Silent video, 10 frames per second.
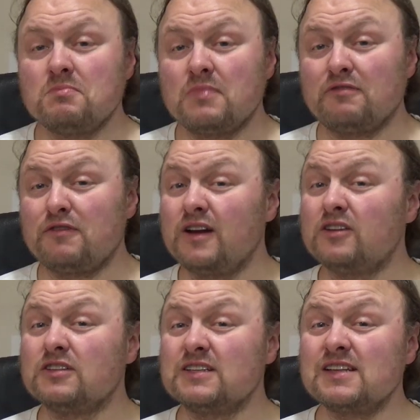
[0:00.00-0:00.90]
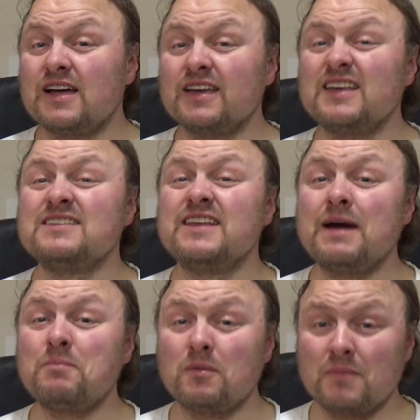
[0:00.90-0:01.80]
My final dislike is an
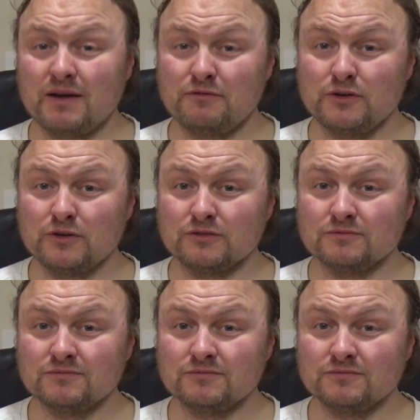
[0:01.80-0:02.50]
app on my phone.